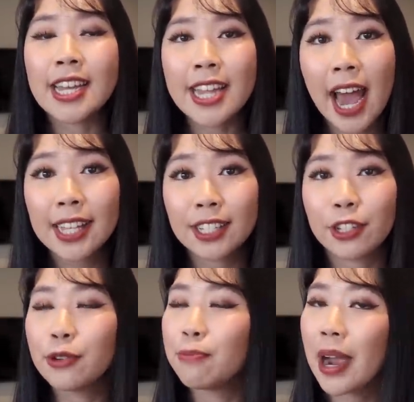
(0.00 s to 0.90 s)
yes,
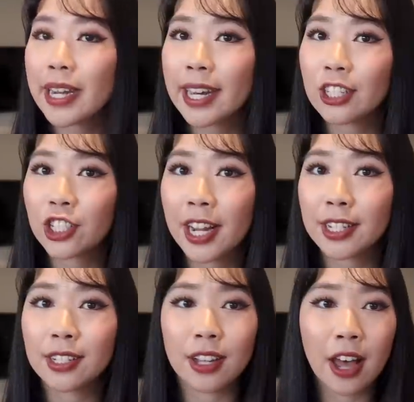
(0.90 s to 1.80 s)
you might get a
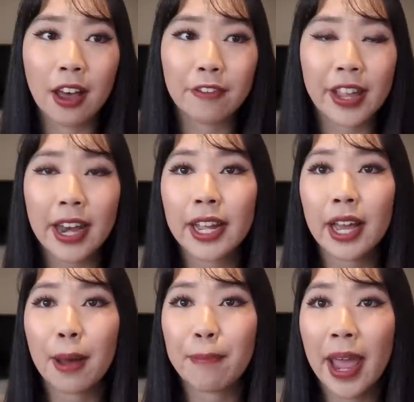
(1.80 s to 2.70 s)
chance of
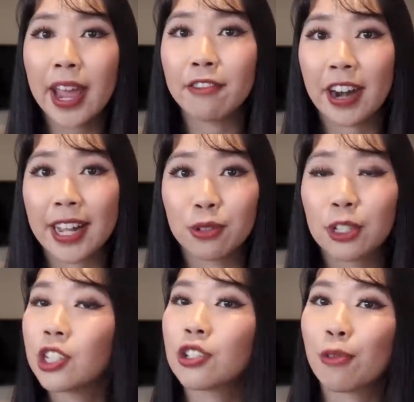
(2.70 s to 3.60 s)
getting a pay raise,
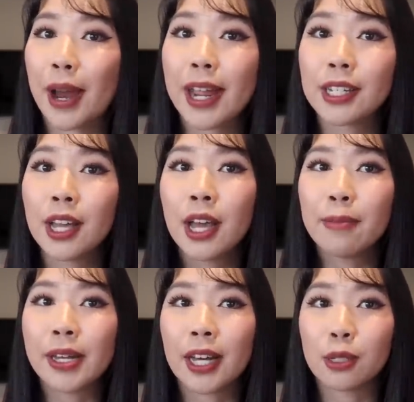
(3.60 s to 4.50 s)
which is great
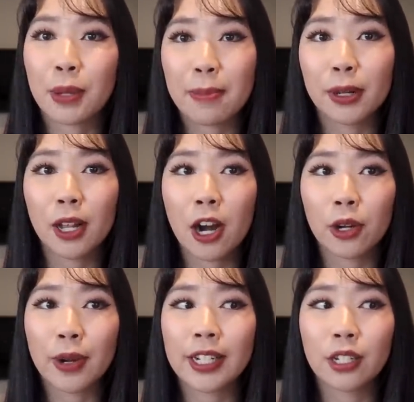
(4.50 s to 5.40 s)
because people are
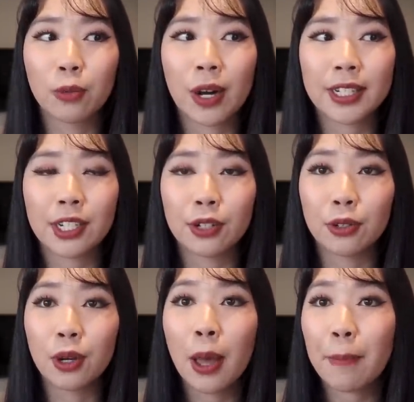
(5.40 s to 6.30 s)
going to want to
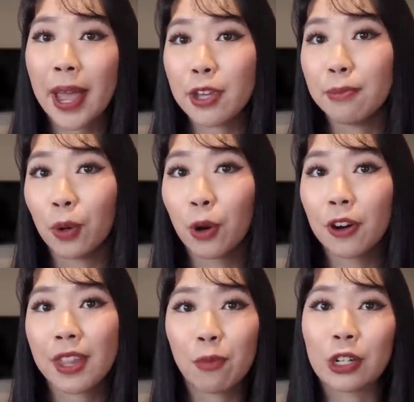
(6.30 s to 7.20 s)
pay you
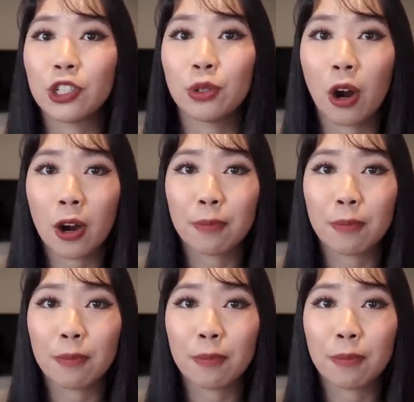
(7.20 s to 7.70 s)
more than what you are